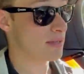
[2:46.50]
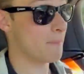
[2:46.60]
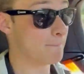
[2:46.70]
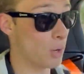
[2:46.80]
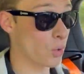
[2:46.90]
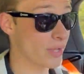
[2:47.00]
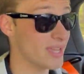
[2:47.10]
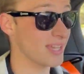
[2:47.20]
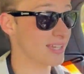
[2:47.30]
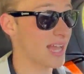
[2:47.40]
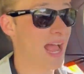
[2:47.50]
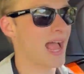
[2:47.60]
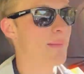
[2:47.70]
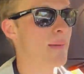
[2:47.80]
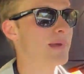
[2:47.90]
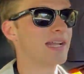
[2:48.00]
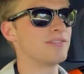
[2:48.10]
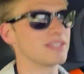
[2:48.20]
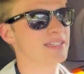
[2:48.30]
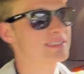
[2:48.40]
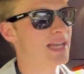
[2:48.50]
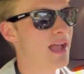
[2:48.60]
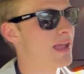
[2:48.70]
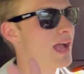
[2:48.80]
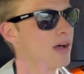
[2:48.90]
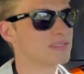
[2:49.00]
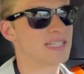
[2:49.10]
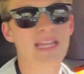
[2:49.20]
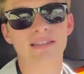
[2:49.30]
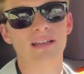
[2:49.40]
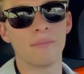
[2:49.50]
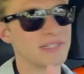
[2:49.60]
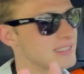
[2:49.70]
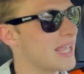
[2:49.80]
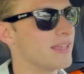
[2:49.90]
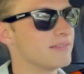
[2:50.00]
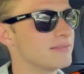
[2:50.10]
boy, I'm not even gonna say, I'll say it. I'm gonna say it.